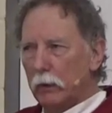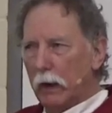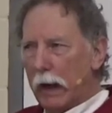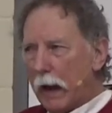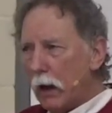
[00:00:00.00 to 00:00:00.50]

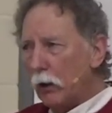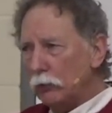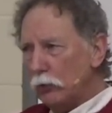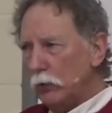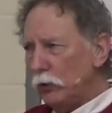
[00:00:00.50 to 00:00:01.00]
How do
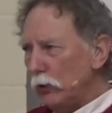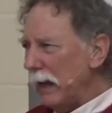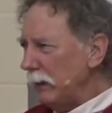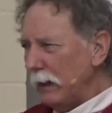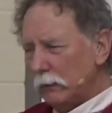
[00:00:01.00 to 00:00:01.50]
you,
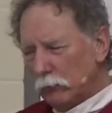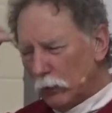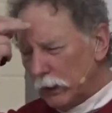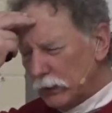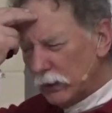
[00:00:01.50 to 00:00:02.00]
and
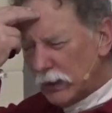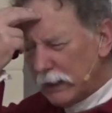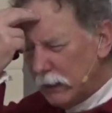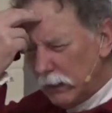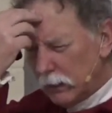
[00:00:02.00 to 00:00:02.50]
what is this
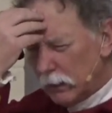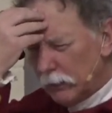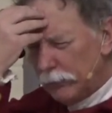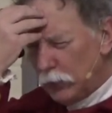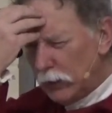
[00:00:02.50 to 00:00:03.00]
idea of
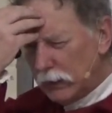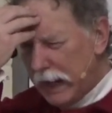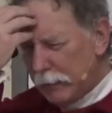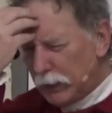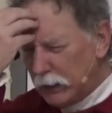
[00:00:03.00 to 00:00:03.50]

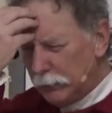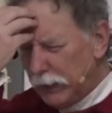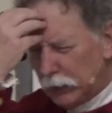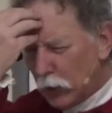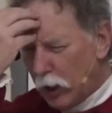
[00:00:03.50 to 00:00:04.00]
unanimity
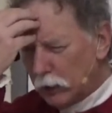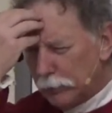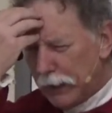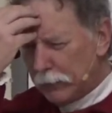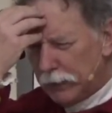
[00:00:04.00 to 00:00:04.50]
being called
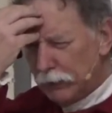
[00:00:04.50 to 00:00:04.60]
upon by